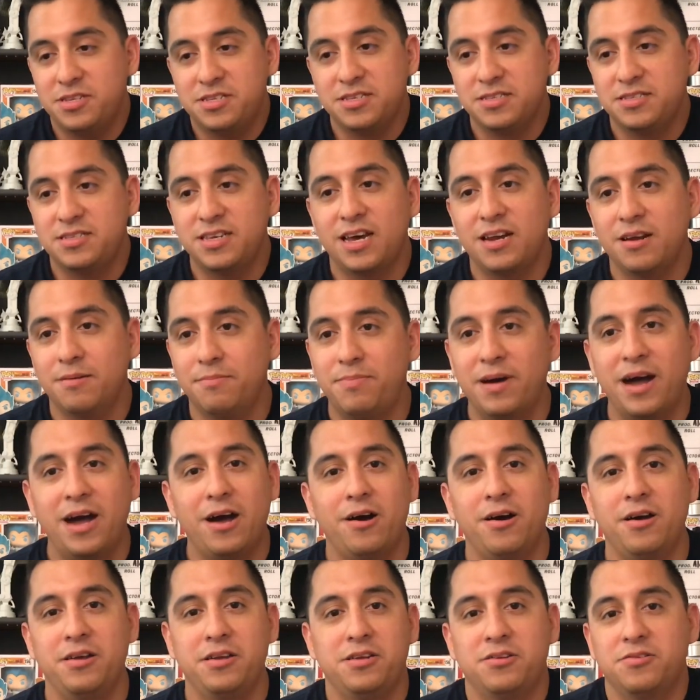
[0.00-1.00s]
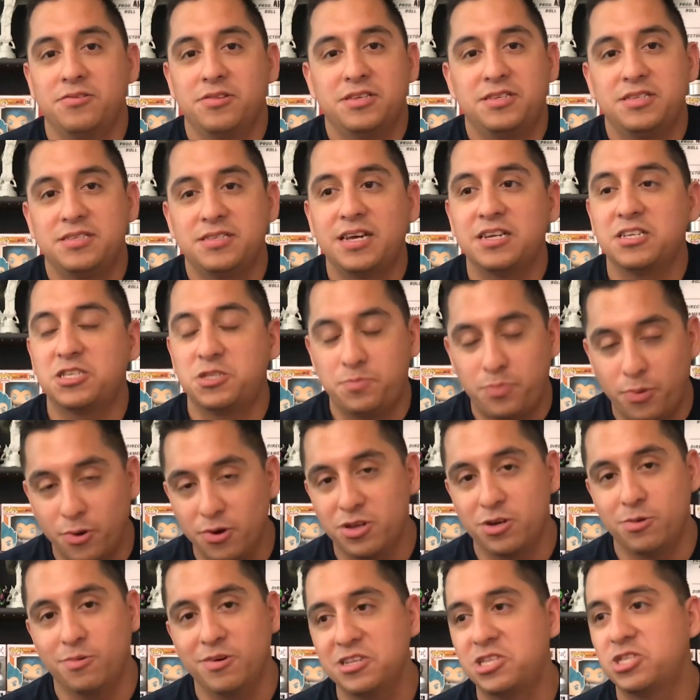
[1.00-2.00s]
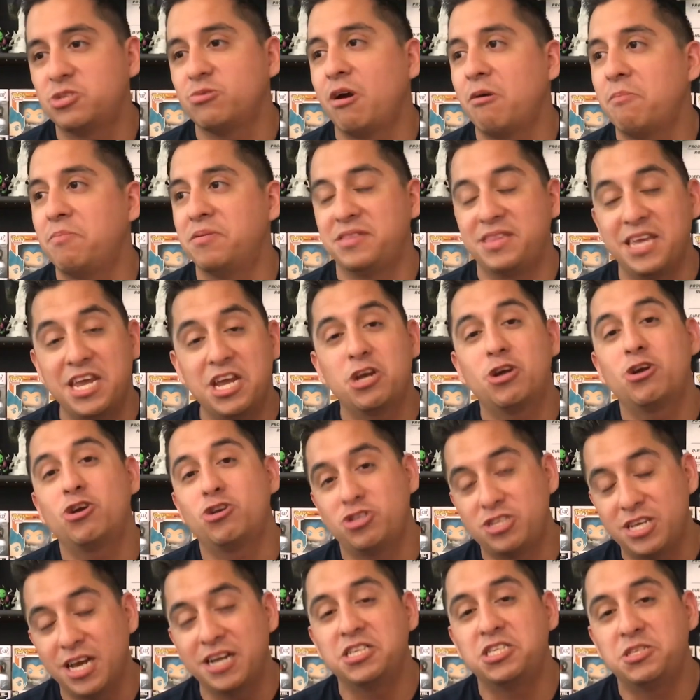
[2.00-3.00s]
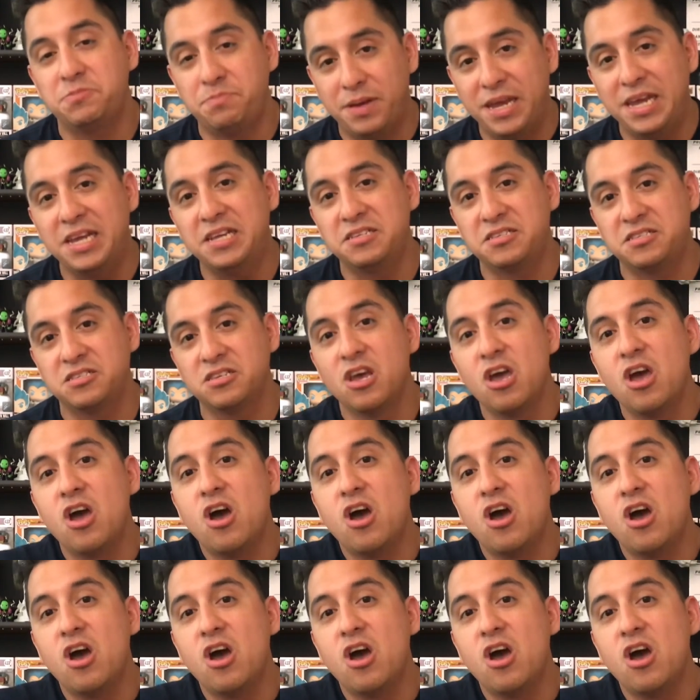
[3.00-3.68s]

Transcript: is not a spoiler whatsoever, but they touch base